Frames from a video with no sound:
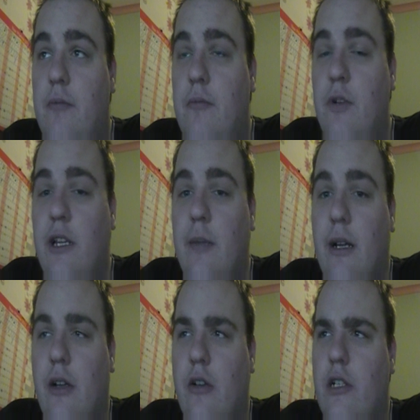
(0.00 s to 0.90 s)
Money in the
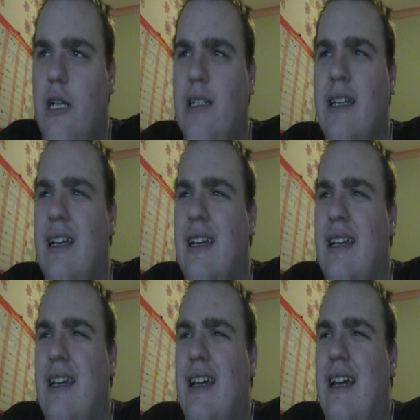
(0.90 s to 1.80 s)
Bank contract,
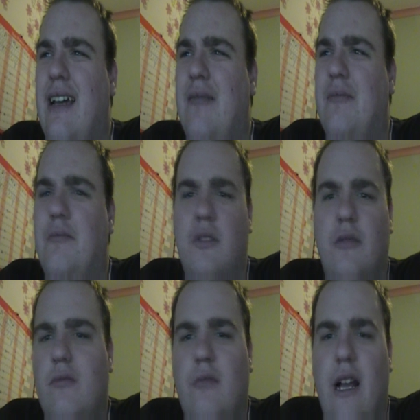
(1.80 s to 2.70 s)
but
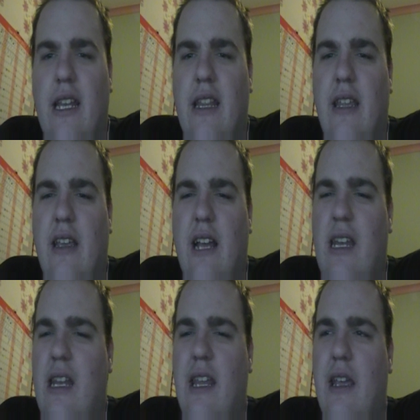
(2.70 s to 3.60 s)
I
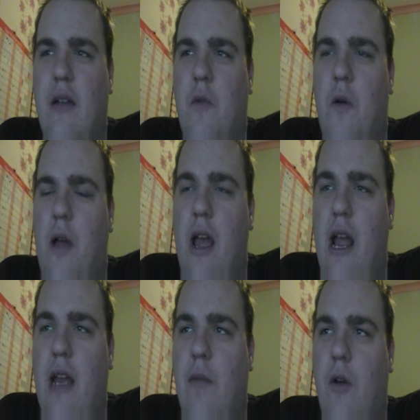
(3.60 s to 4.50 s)
didn't think at
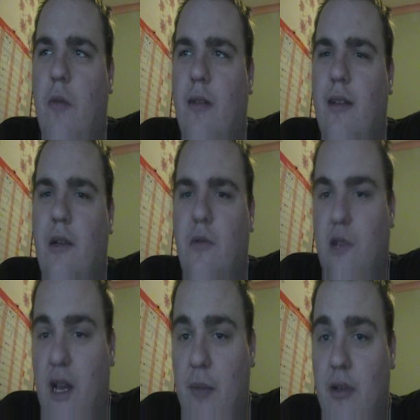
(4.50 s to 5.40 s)
any moment it
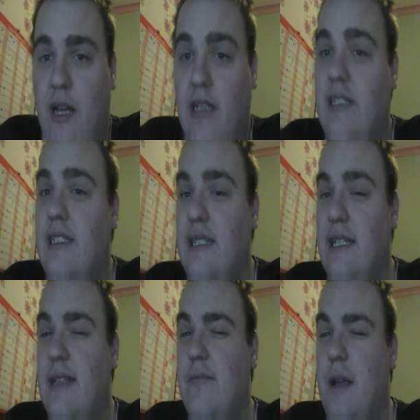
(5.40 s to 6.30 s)
would happen. I did